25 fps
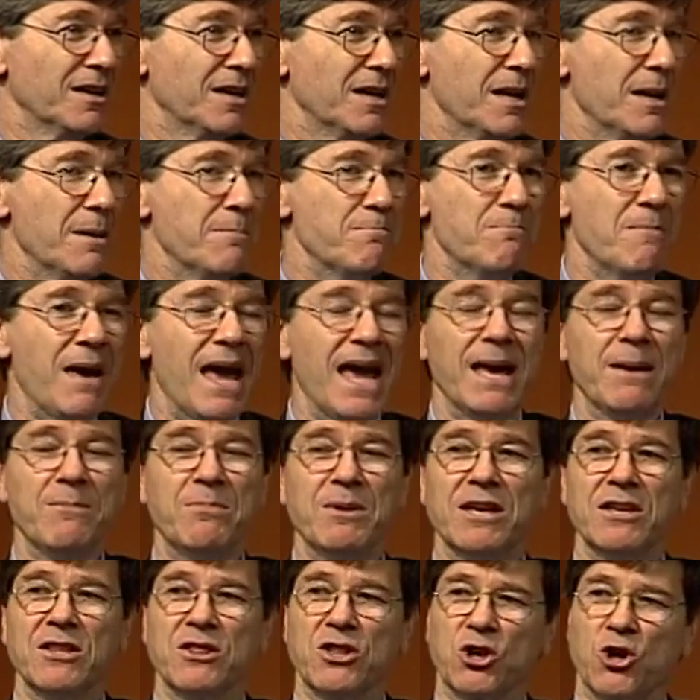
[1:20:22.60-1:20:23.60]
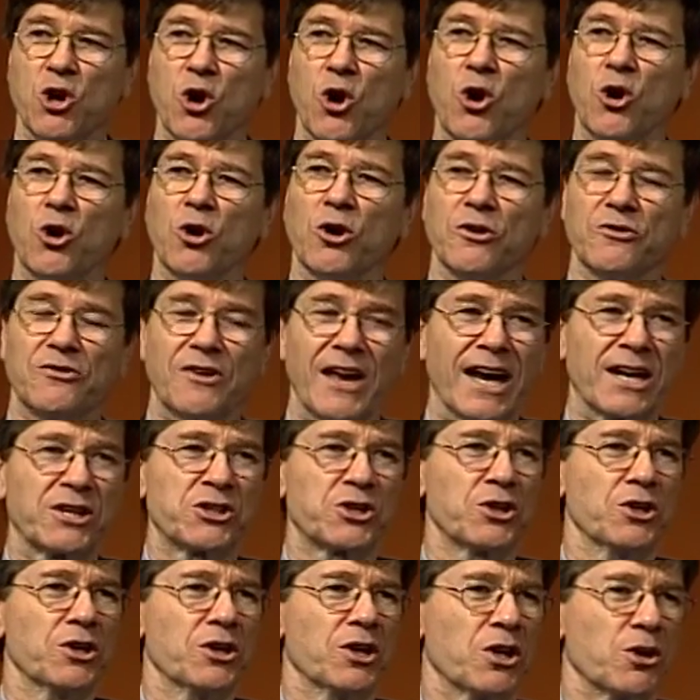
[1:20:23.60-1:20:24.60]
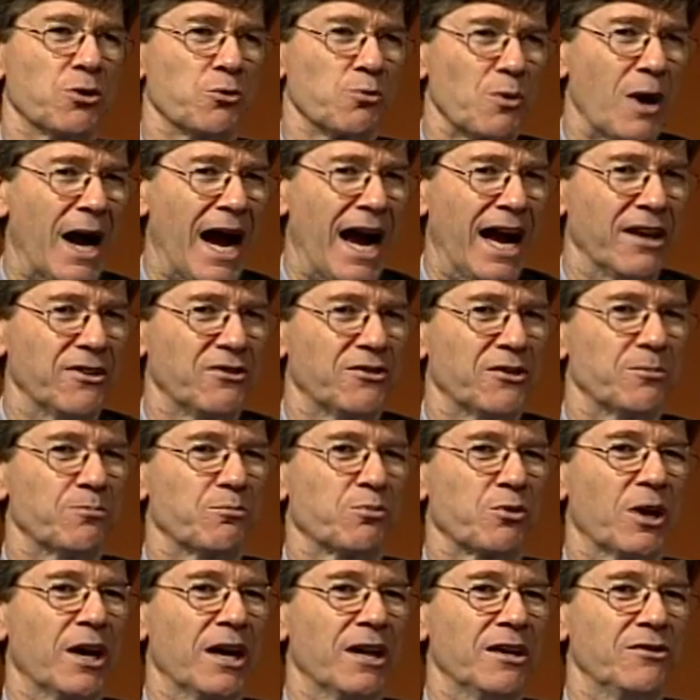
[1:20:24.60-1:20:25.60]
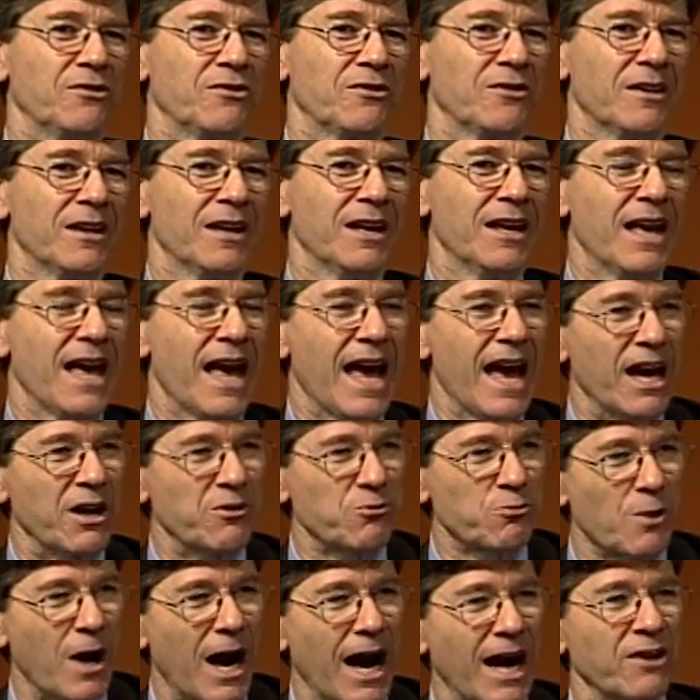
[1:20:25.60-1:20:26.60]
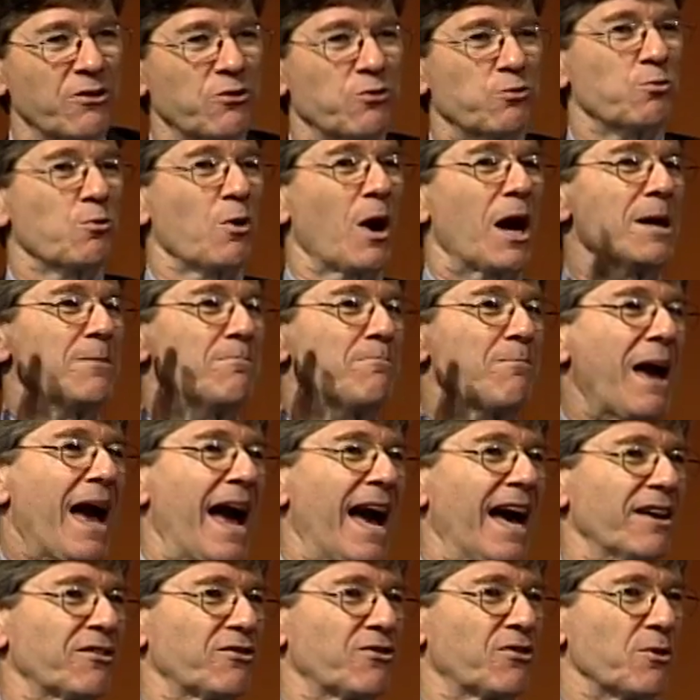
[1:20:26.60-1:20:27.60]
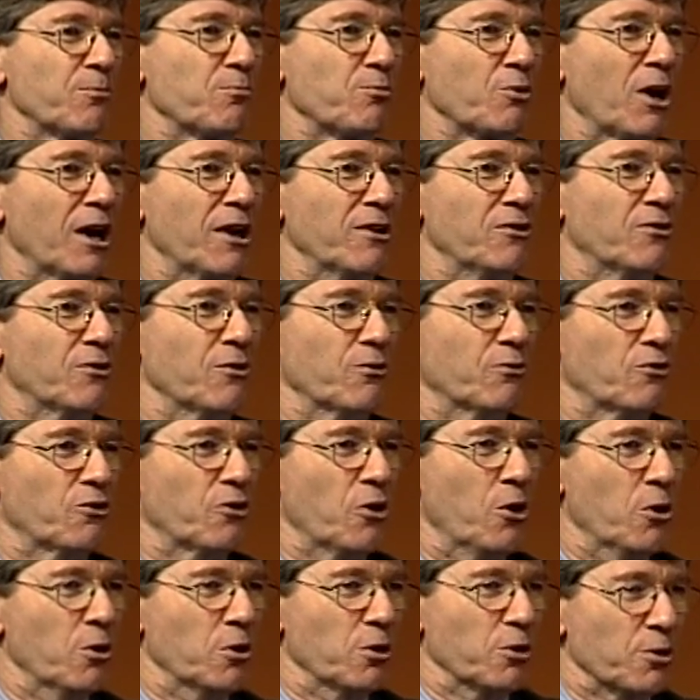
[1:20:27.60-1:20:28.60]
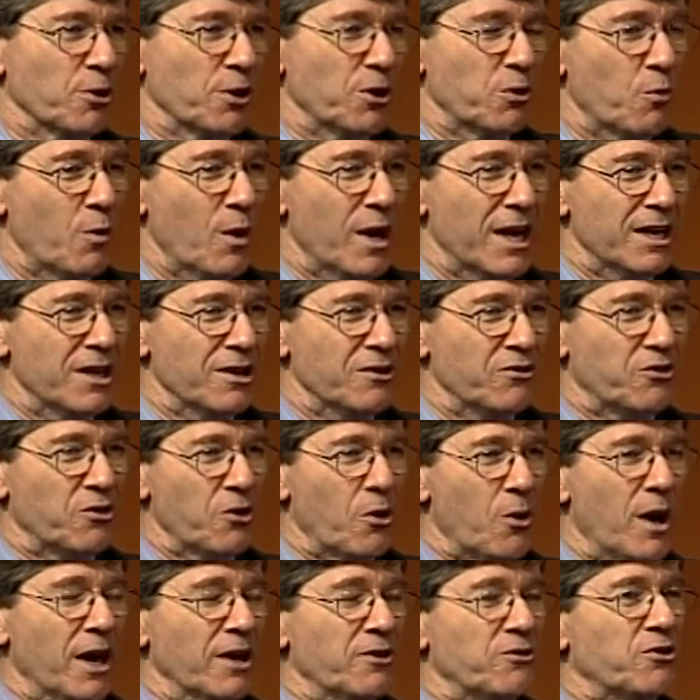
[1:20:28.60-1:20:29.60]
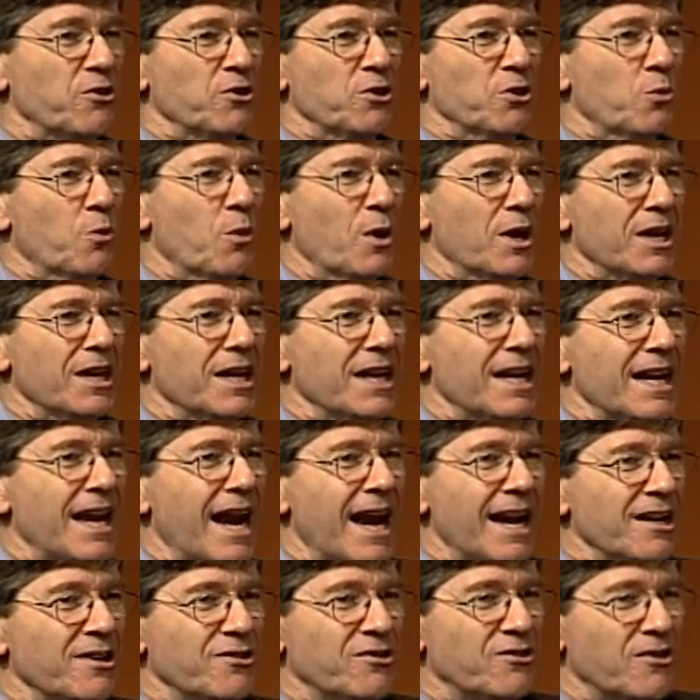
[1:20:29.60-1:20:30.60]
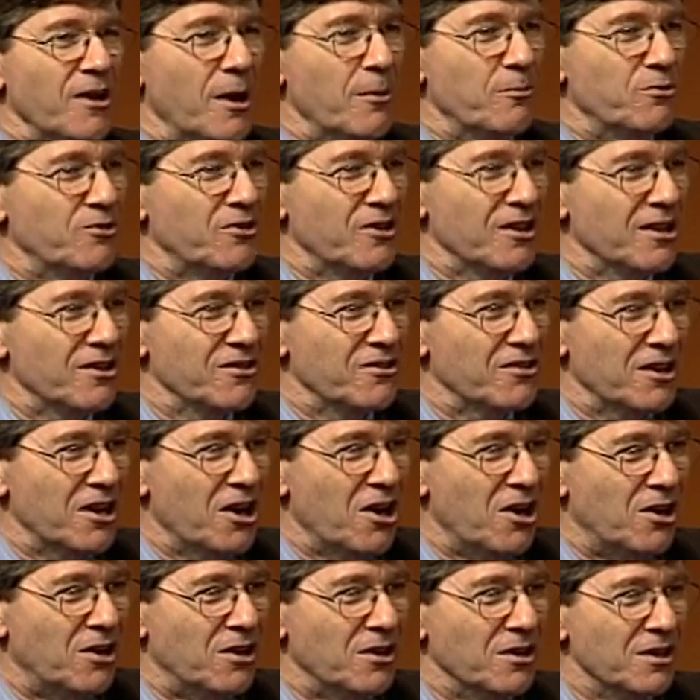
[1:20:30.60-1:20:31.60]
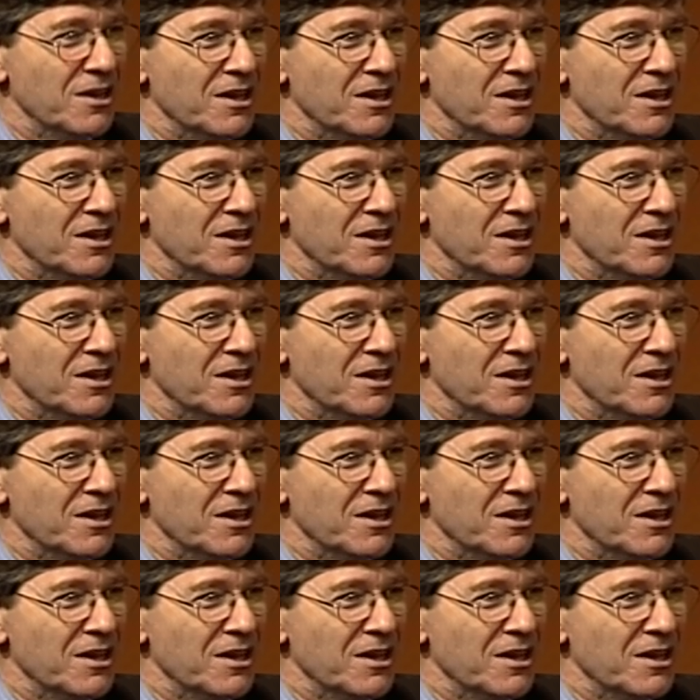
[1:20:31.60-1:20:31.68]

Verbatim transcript: maybe the coal is actually going to rise in price and rise right past the price of solar and wind and so on, so you wouldn't need any subsidies at all